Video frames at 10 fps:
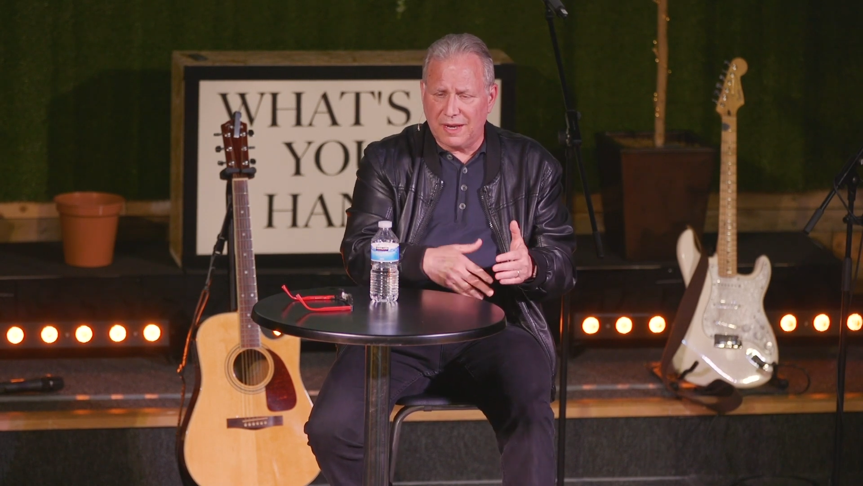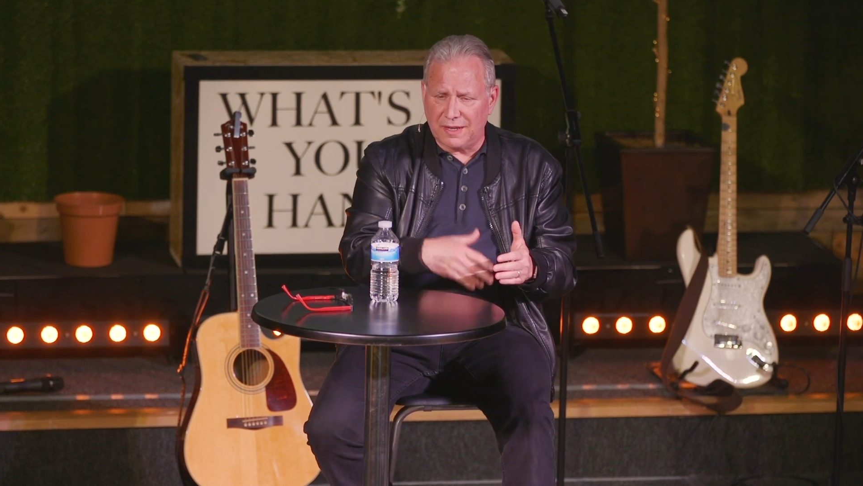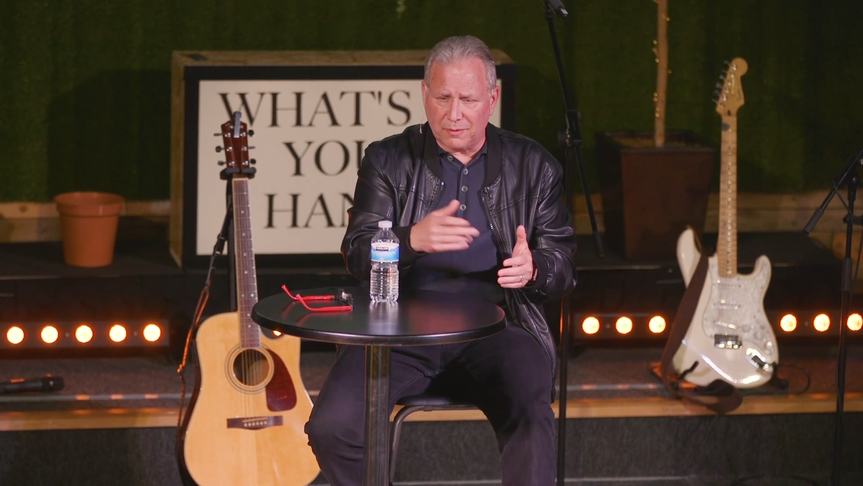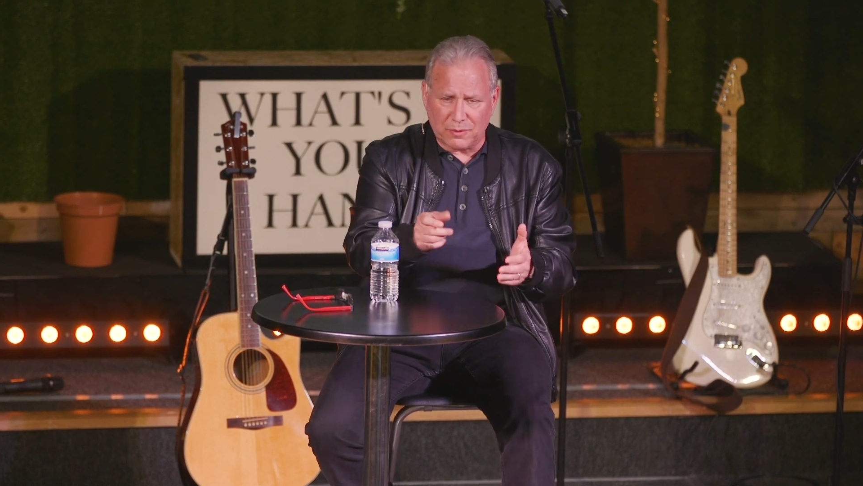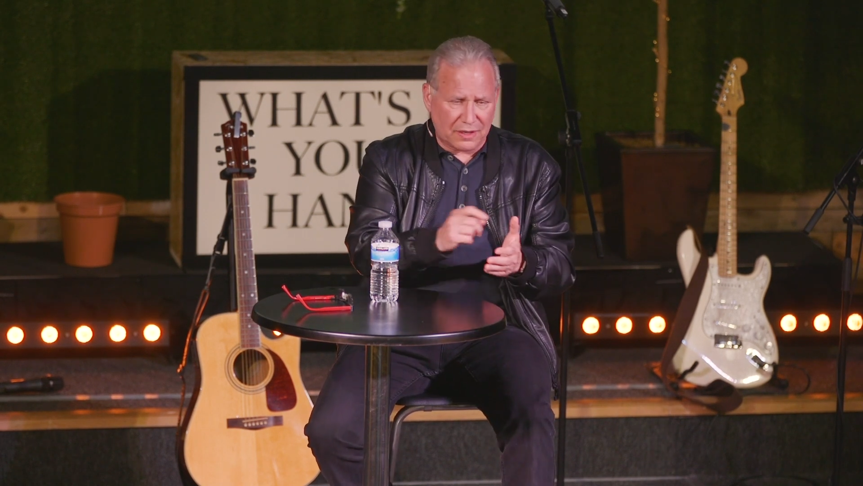
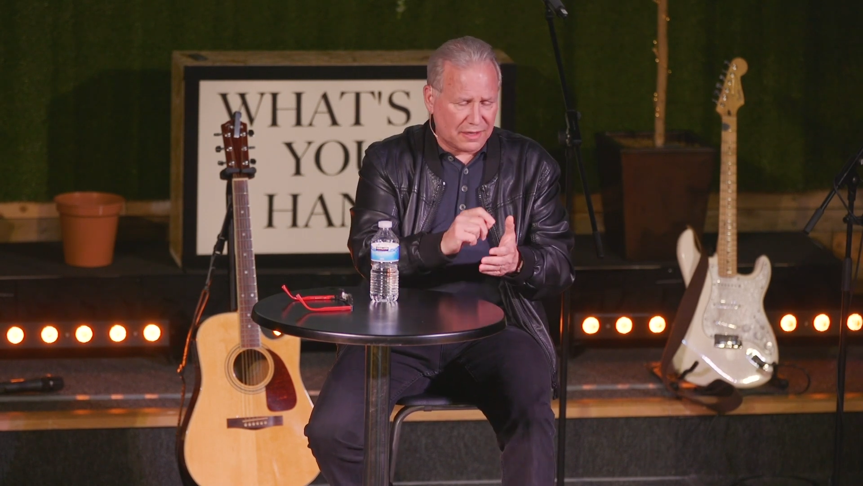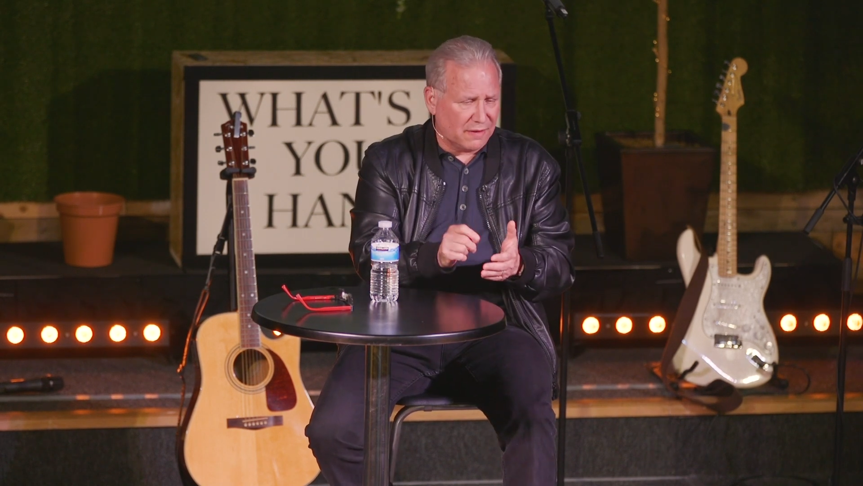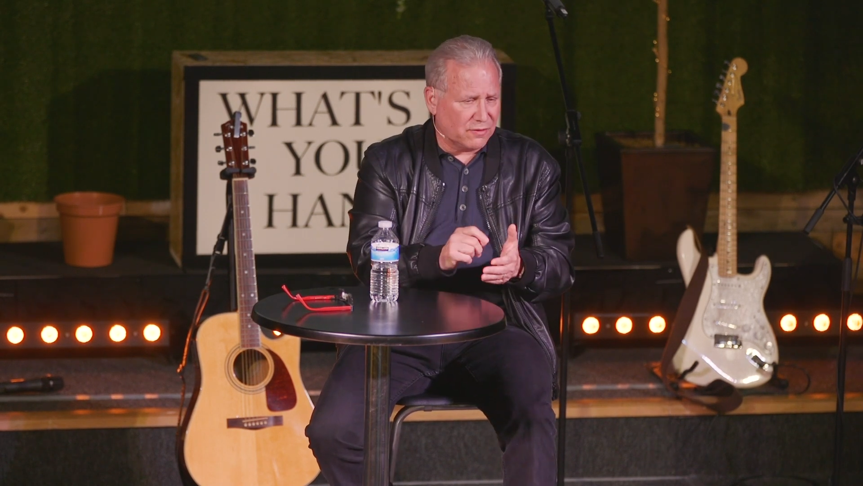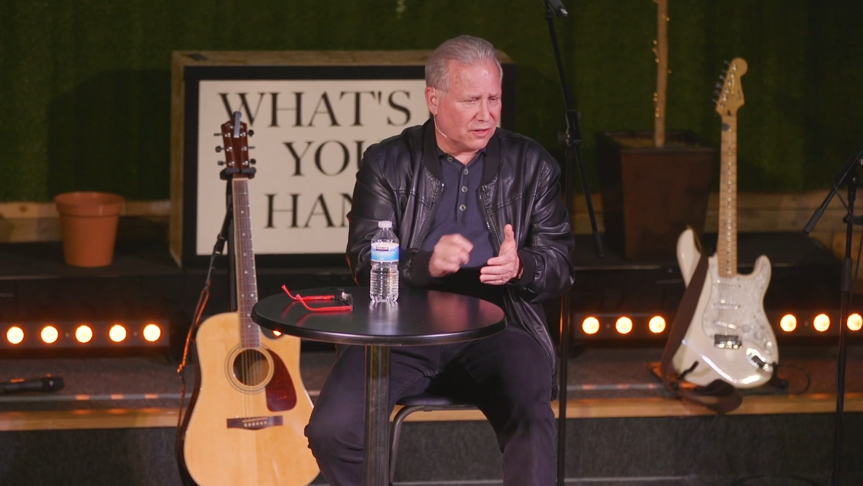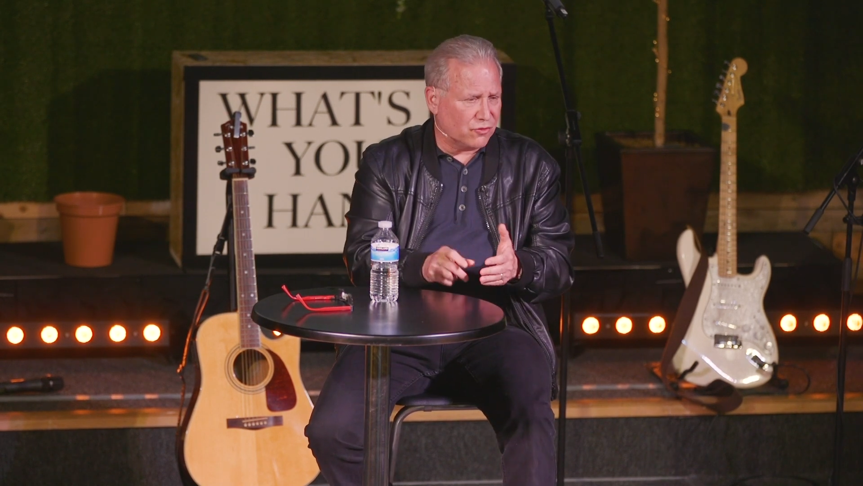and then we're going to
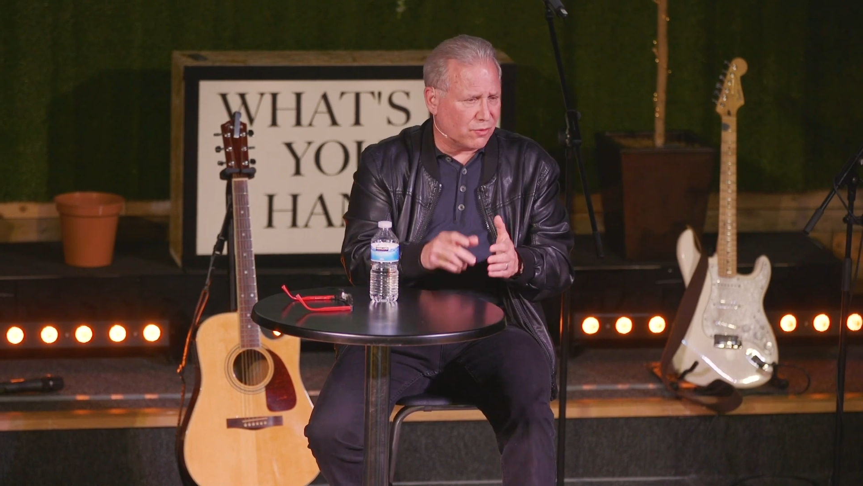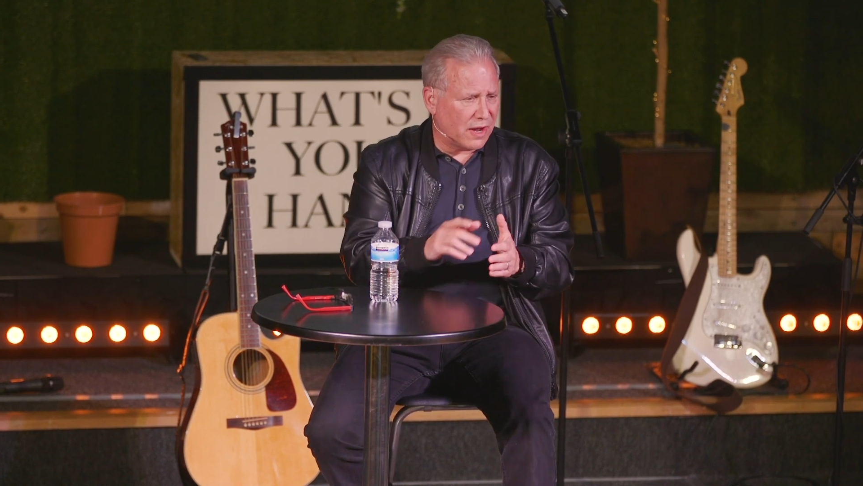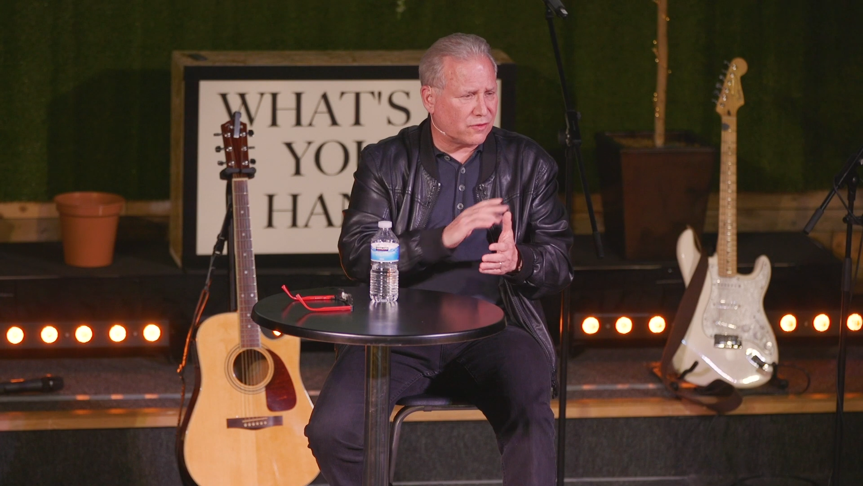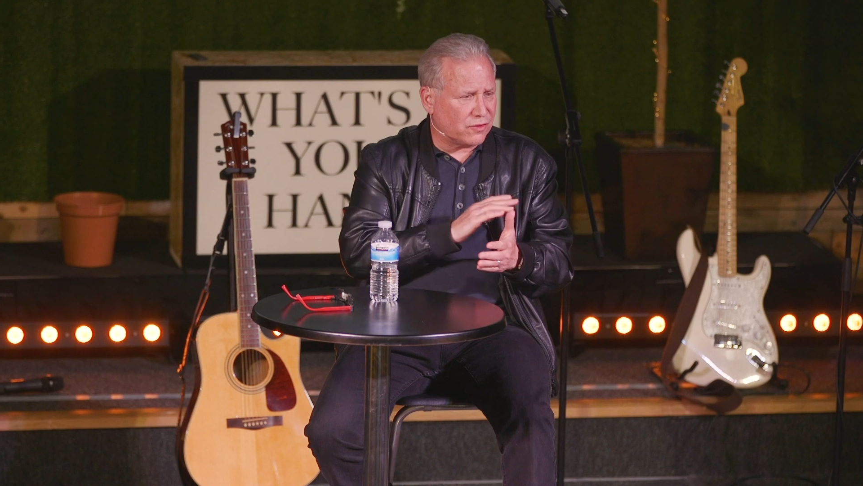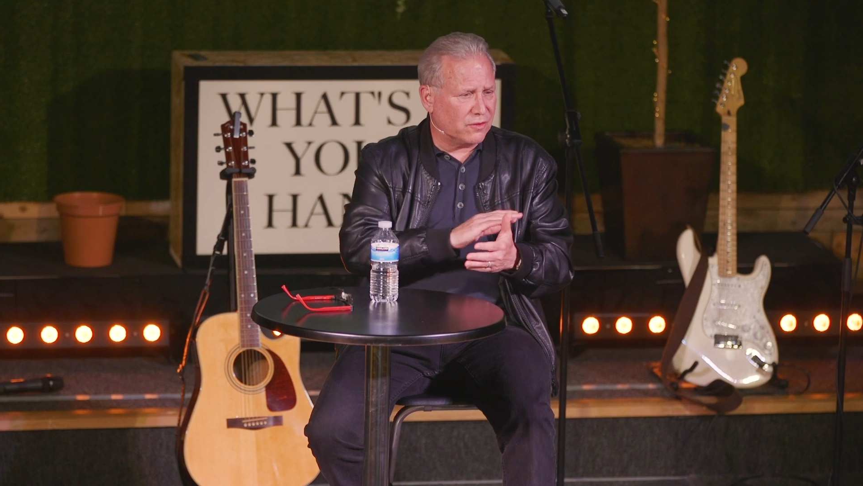give you an address,